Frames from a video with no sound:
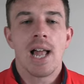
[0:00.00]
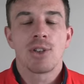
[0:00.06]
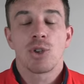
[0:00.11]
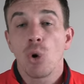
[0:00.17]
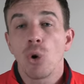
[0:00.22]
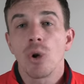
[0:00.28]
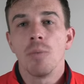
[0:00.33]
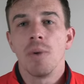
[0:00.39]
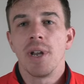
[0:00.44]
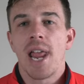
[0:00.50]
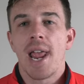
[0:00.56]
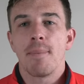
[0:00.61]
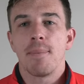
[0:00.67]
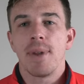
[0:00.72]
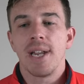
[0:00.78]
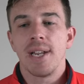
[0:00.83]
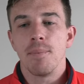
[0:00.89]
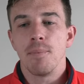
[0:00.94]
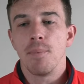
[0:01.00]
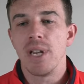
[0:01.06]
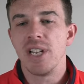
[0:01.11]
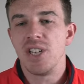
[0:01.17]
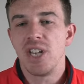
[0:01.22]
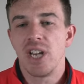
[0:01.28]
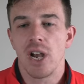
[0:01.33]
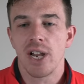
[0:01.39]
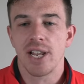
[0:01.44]
tournament happening, and
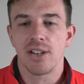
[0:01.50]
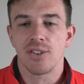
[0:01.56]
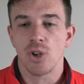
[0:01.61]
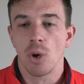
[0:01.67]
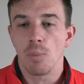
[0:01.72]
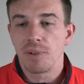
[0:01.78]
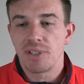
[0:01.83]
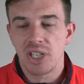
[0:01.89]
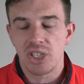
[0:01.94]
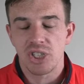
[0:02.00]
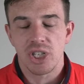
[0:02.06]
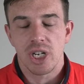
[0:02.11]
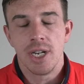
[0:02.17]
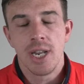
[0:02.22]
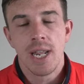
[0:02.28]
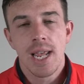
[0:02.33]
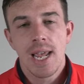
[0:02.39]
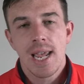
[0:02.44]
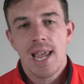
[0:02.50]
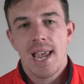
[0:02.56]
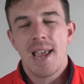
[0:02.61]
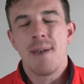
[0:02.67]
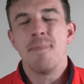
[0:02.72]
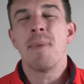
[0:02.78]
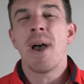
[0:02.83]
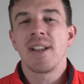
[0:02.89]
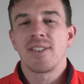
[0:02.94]
mid-year, I guess, competition,
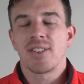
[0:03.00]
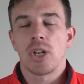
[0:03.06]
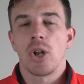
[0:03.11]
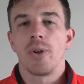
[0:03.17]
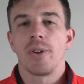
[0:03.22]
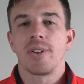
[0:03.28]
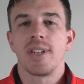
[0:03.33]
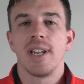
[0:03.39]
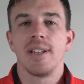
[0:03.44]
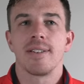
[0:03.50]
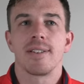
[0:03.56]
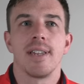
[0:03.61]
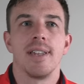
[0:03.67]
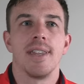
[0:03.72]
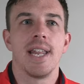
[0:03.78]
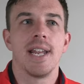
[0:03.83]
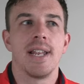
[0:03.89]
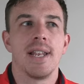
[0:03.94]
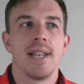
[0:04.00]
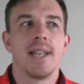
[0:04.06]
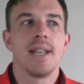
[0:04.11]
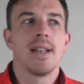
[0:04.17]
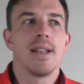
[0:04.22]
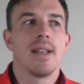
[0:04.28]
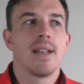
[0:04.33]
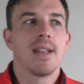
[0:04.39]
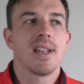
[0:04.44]
it makes a lot of sense to then
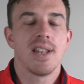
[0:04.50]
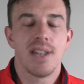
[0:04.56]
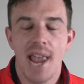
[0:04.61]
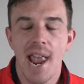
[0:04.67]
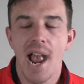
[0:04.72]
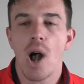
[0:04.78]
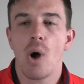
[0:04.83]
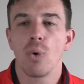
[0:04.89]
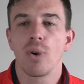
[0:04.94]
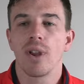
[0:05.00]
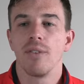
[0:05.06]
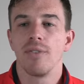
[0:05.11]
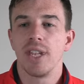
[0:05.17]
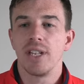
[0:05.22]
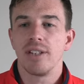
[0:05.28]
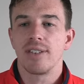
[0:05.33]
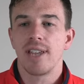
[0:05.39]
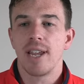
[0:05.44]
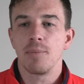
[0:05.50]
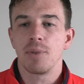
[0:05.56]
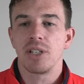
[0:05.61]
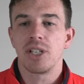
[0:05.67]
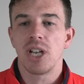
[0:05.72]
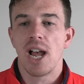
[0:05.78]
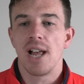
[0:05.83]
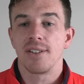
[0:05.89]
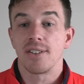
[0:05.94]
now give these teams a
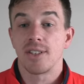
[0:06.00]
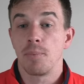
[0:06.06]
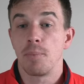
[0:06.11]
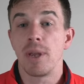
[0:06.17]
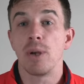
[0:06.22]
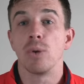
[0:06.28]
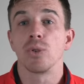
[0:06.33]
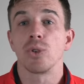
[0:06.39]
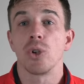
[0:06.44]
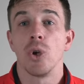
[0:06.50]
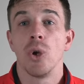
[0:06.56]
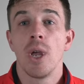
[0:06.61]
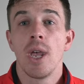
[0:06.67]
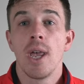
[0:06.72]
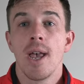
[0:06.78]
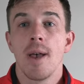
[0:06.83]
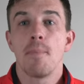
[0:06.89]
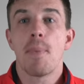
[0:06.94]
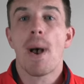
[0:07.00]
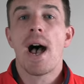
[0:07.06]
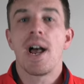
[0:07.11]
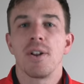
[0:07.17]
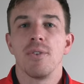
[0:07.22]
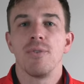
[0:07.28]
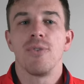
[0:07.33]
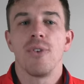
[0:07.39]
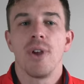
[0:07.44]
chance to be also
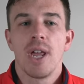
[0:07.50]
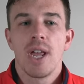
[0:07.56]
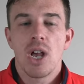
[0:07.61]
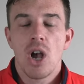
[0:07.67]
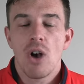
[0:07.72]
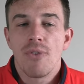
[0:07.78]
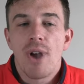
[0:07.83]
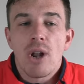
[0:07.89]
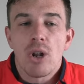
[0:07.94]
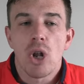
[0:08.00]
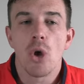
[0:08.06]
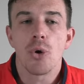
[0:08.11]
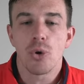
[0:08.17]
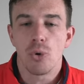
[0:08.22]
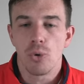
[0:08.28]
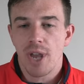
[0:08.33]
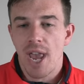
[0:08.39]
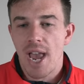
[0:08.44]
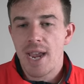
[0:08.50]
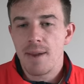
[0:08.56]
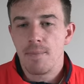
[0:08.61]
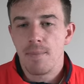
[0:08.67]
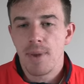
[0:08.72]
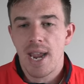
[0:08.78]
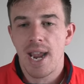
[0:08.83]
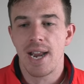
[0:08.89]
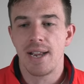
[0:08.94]
part of our local
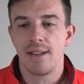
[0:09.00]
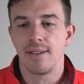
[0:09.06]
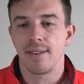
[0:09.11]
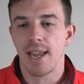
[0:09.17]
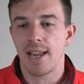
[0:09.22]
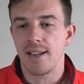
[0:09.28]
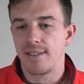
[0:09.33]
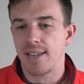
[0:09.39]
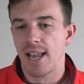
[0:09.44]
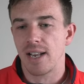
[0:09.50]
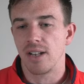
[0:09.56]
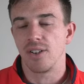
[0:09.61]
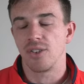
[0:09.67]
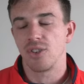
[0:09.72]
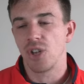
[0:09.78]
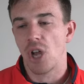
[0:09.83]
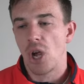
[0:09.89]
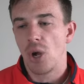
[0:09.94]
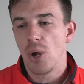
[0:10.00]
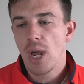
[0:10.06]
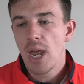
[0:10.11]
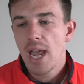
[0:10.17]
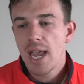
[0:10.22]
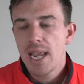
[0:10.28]
game and talent. So,